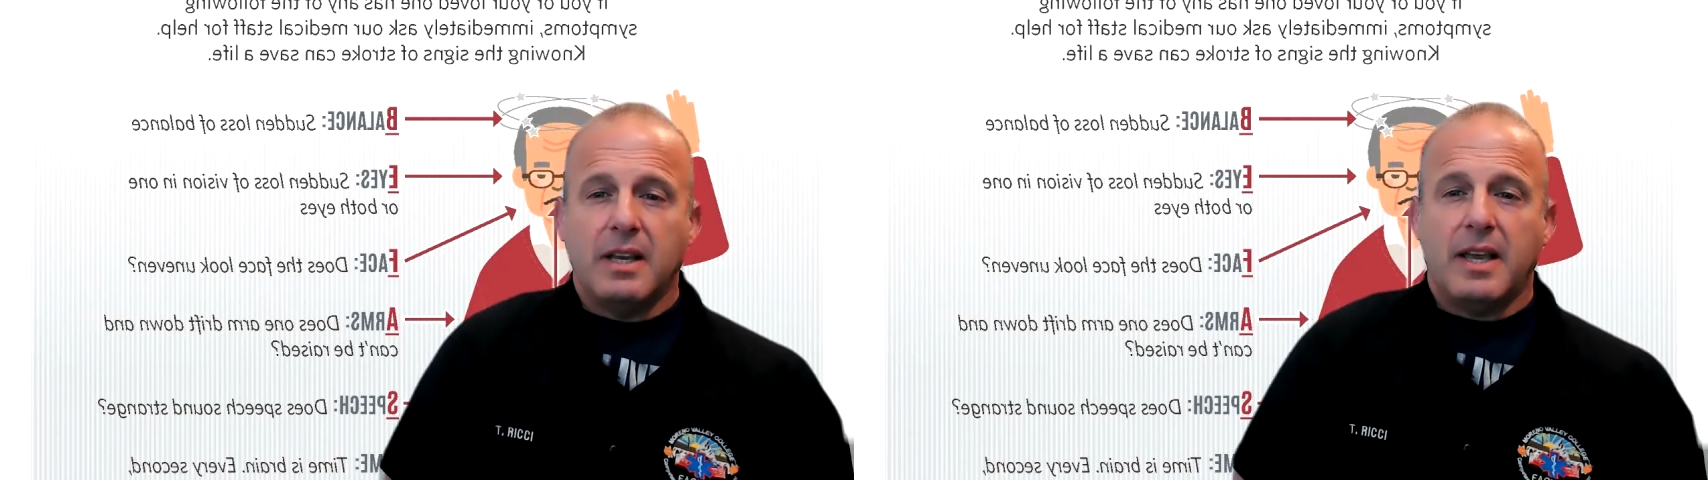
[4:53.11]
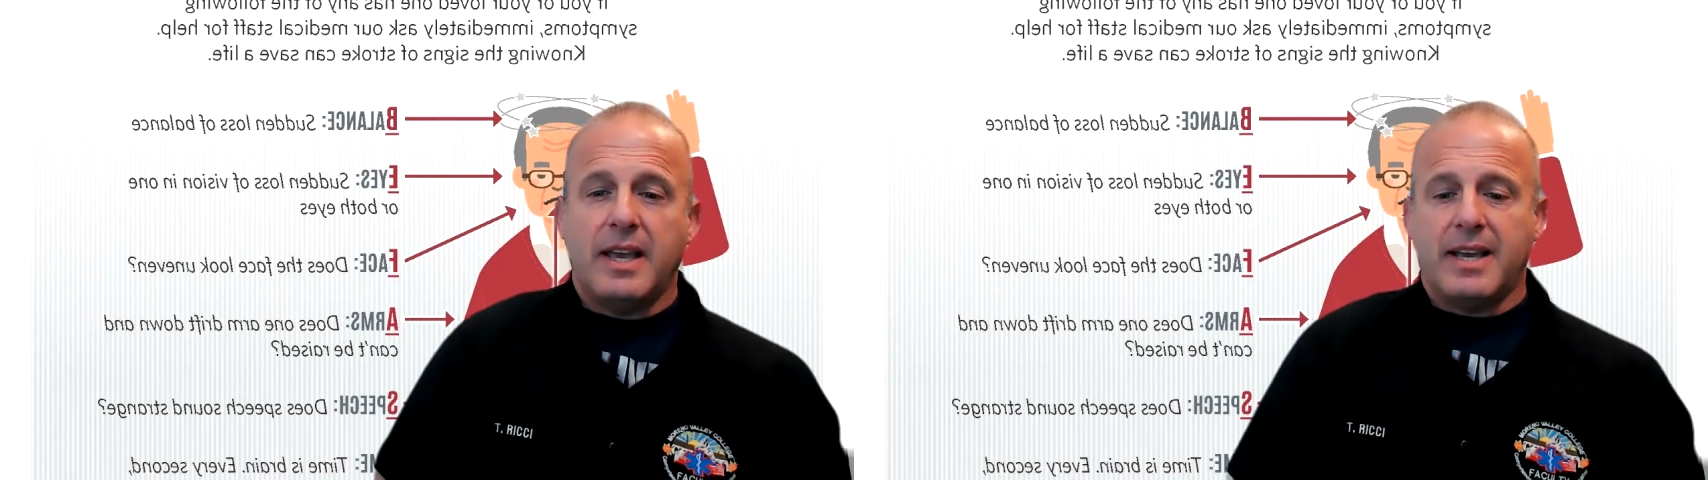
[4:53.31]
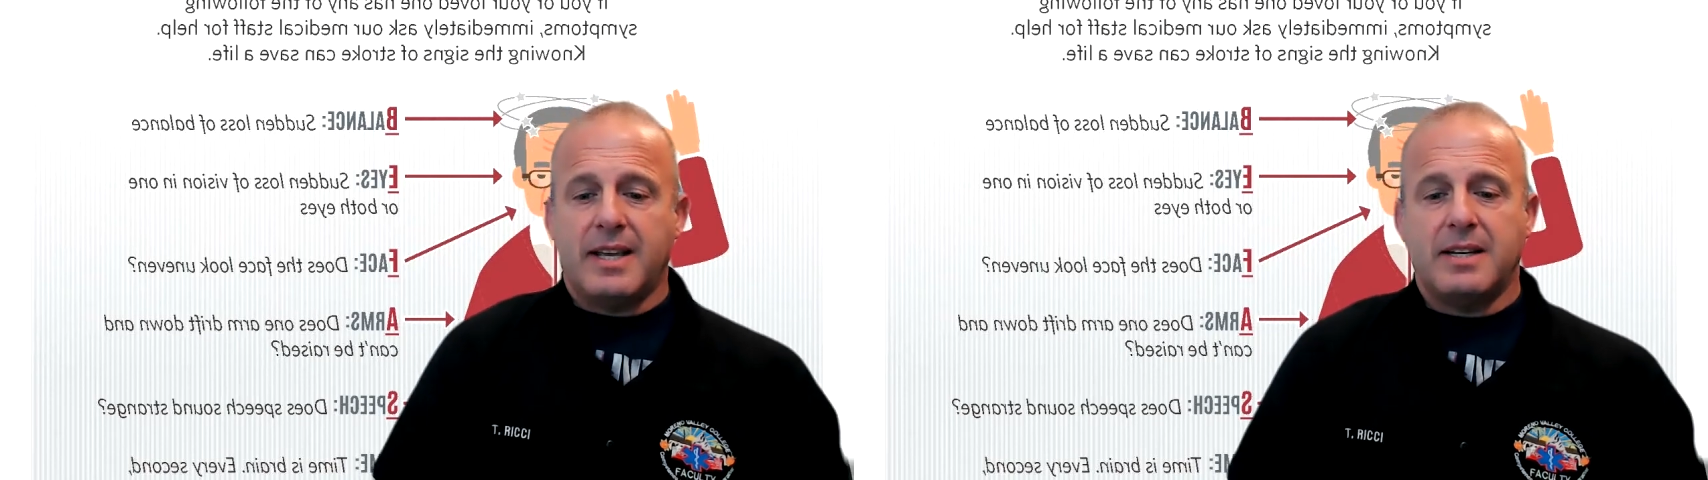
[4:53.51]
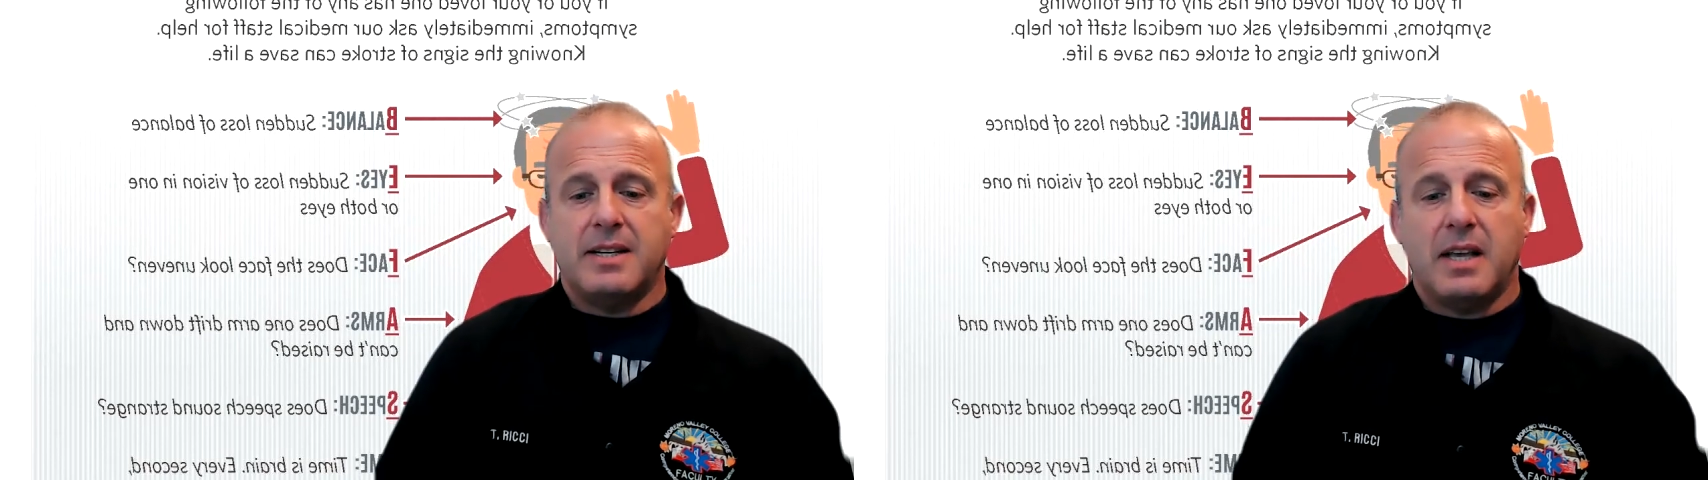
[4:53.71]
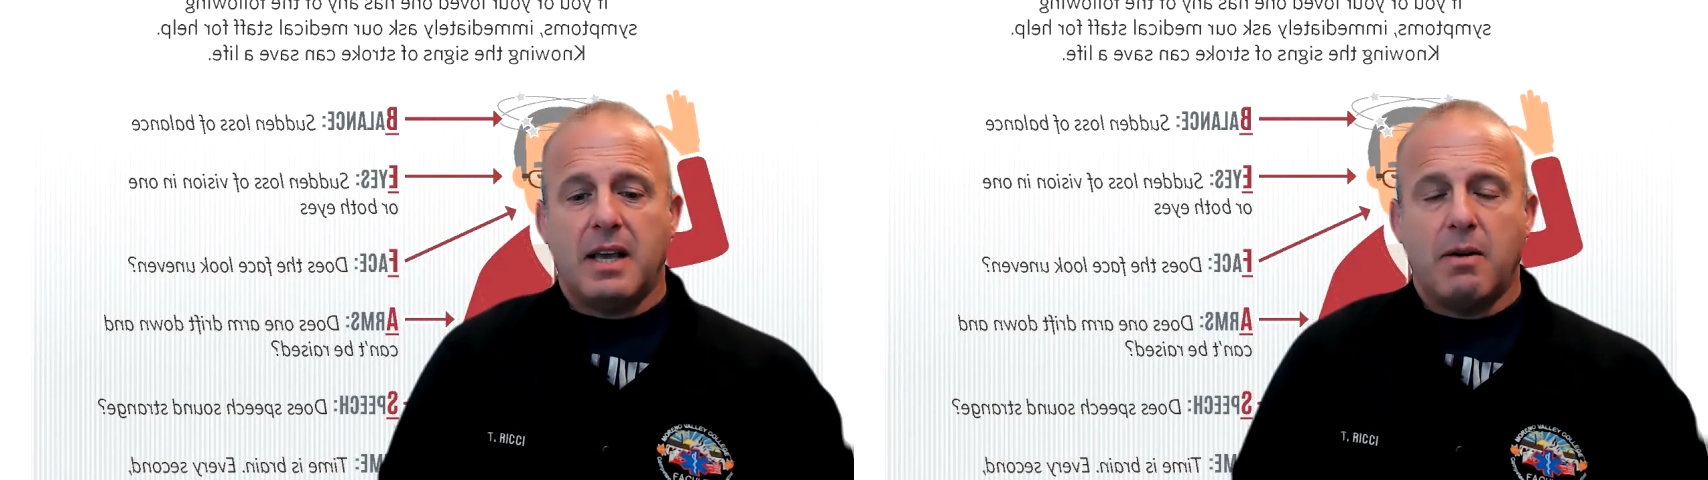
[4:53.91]

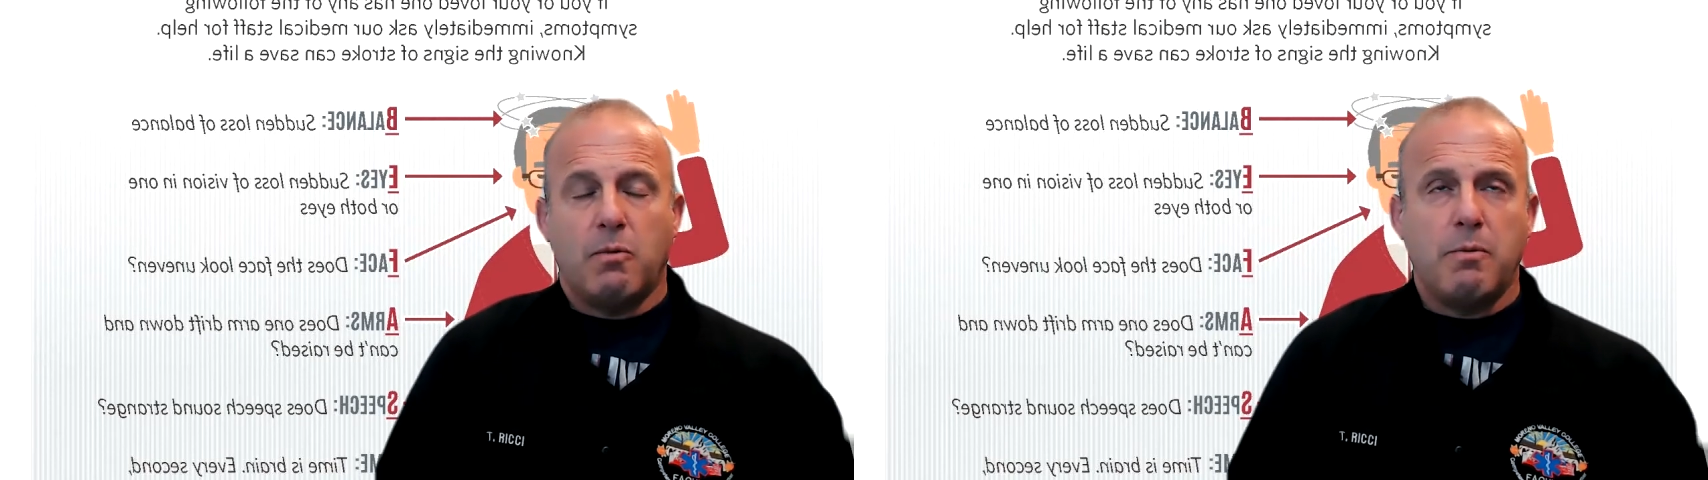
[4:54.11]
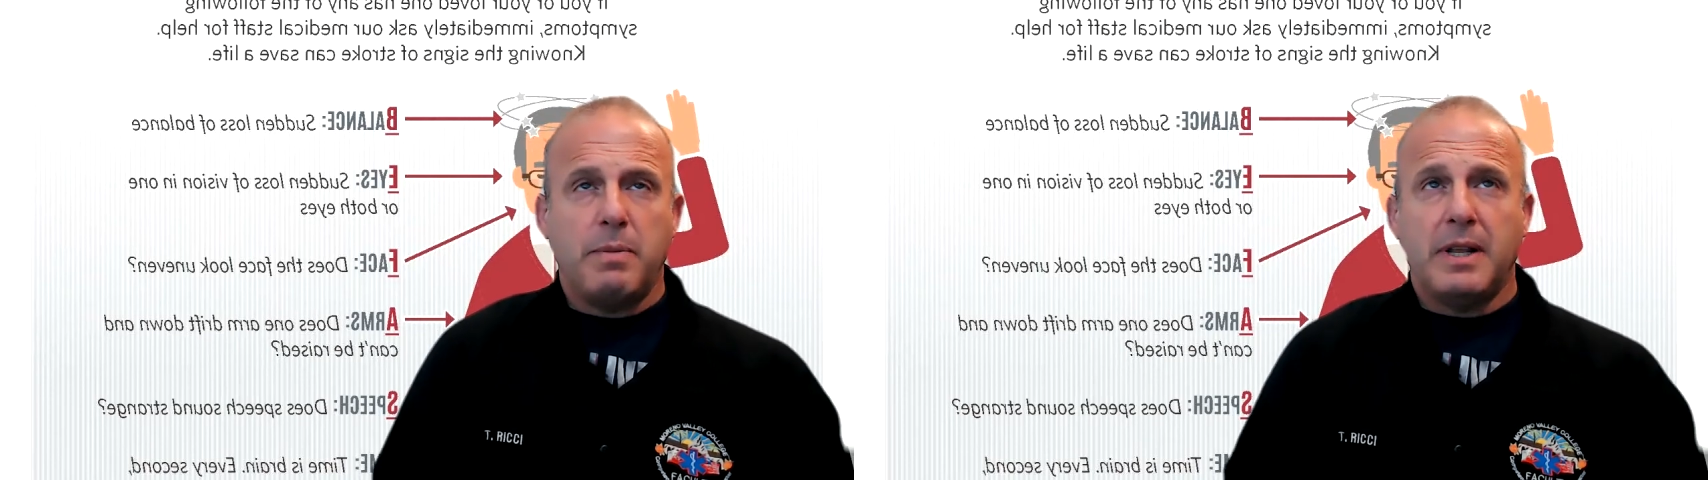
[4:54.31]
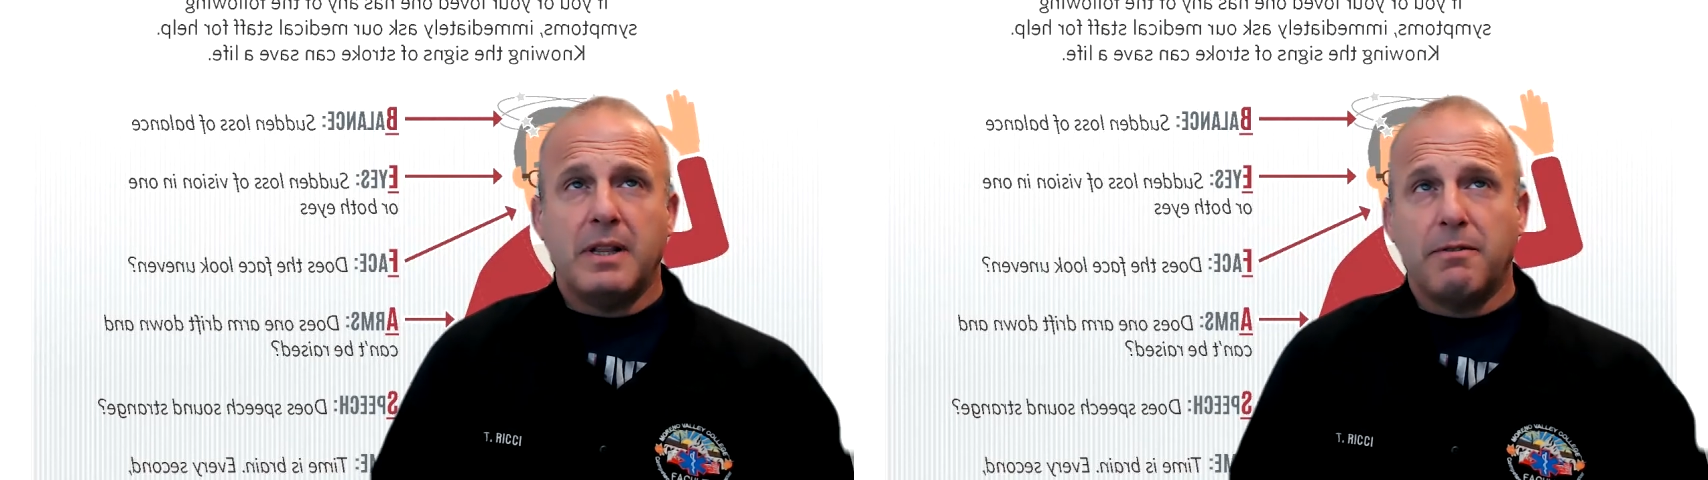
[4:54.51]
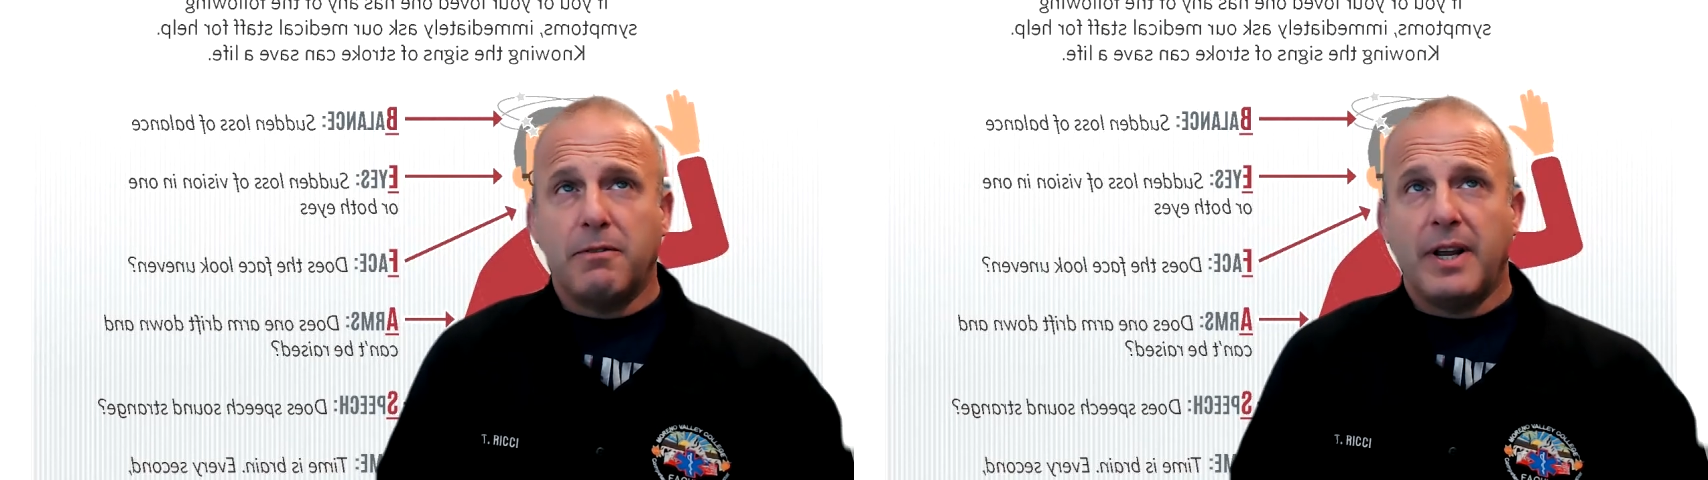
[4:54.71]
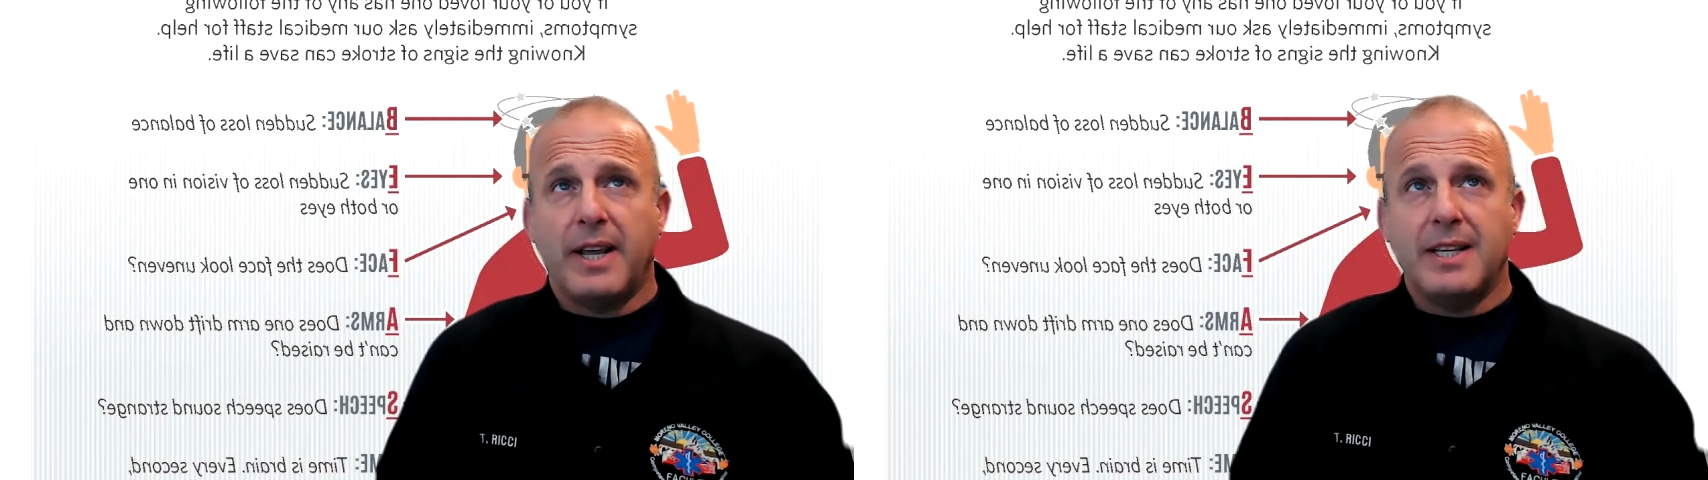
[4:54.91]
and repeat the
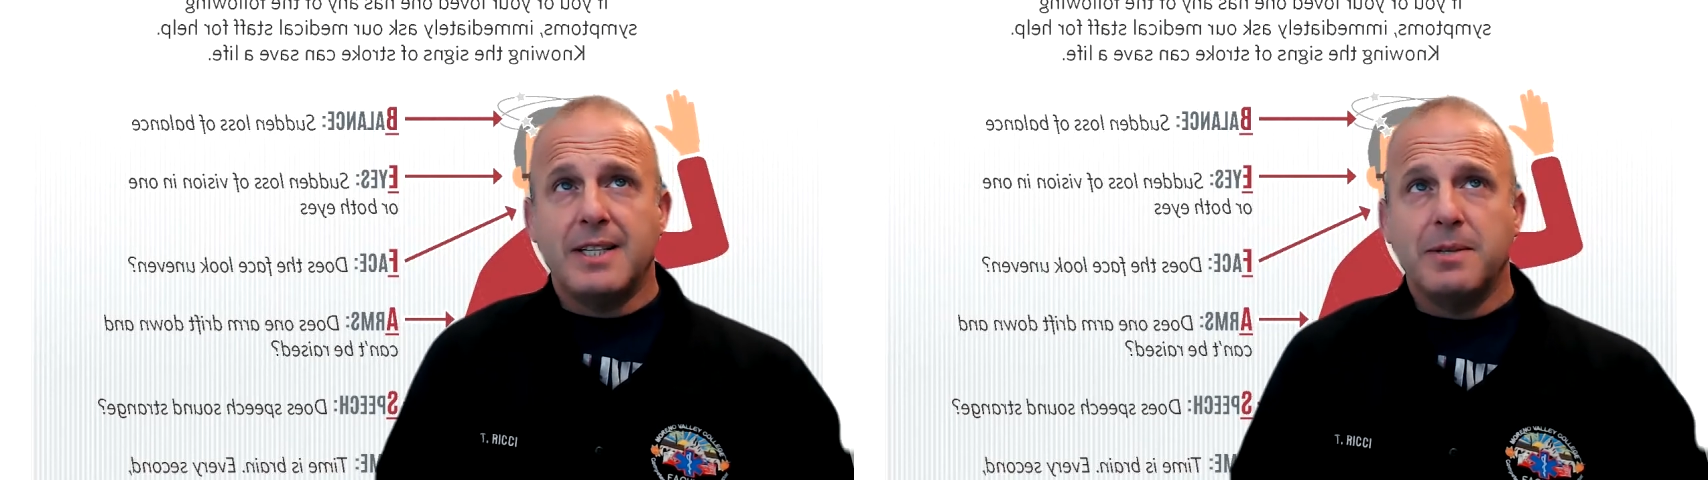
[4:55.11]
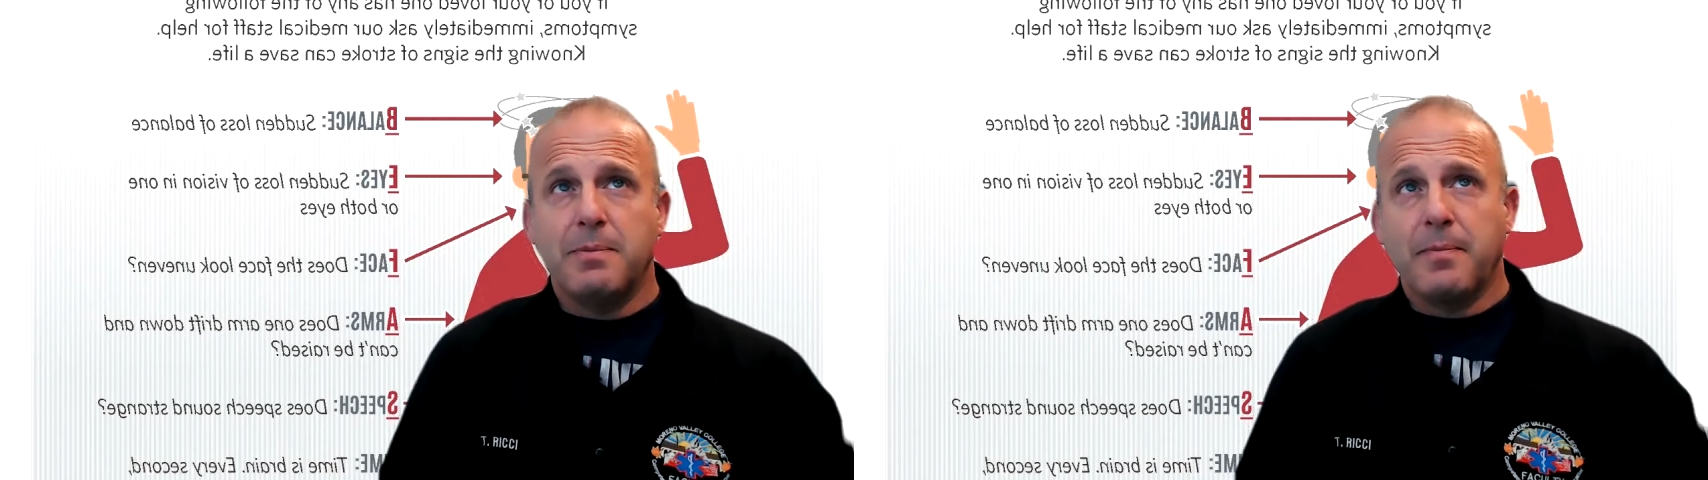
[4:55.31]
phrase,